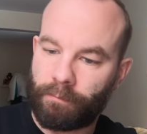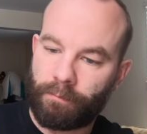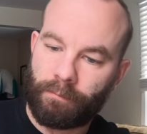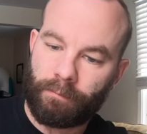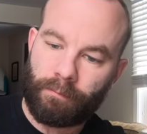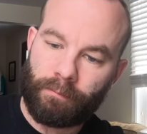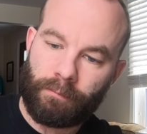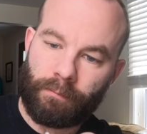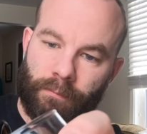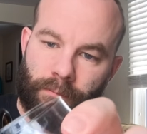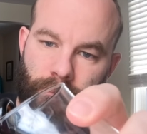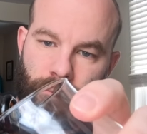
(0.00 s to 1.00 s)

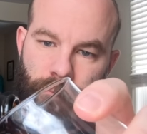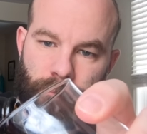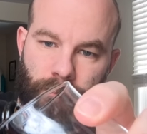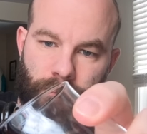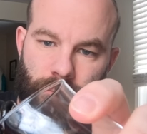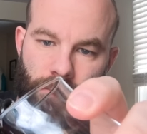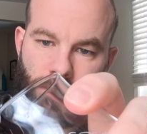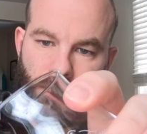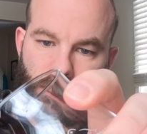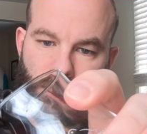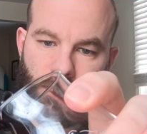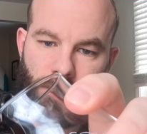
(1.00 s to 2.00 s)

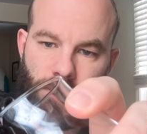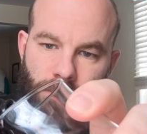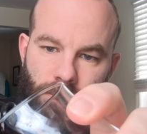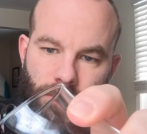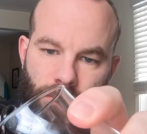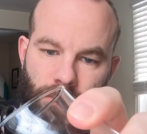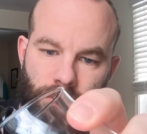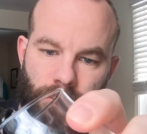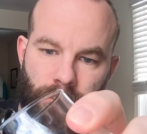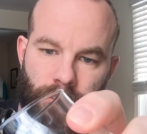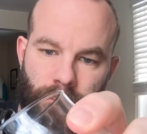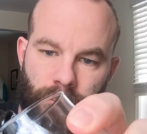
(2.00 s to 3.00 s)

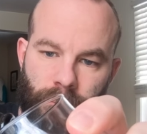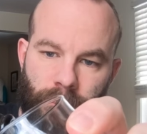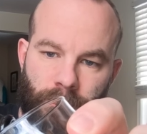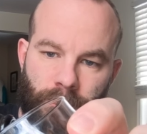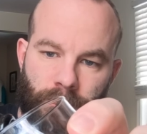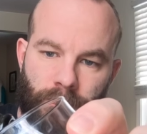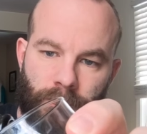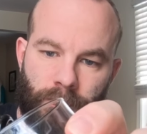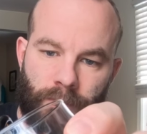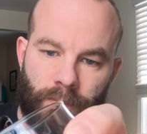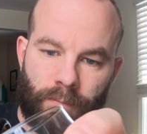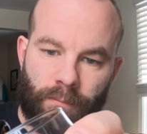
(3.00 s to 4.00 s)

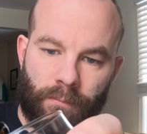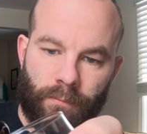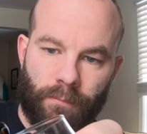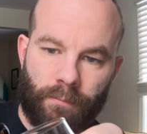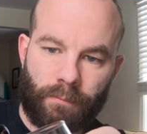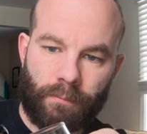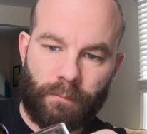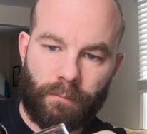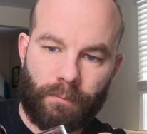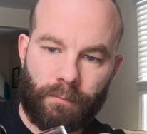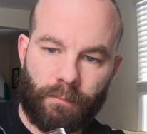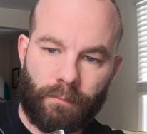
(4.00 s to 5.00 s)

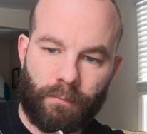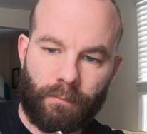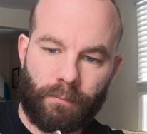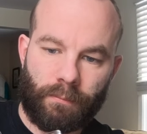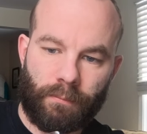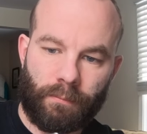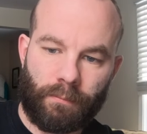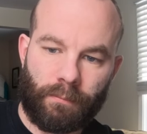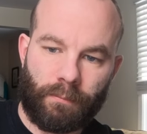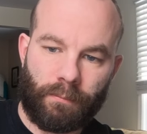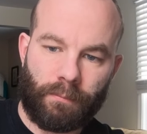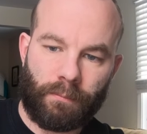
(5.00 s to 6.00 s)

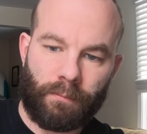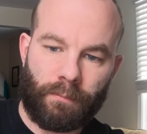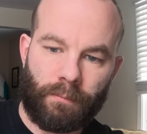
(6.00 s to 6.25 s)
Nobody speaks.